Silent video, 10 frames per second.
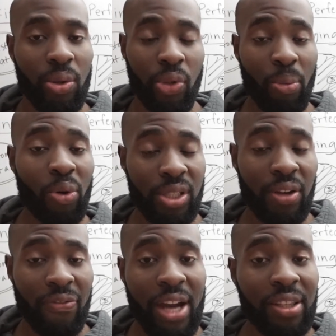the most
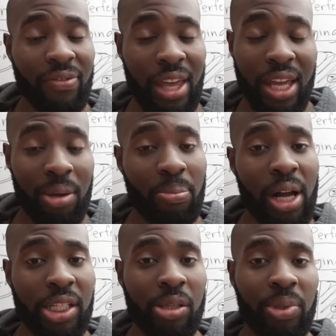effective that it can
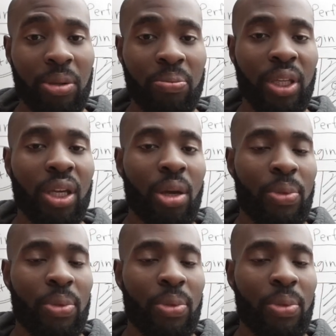possibly be.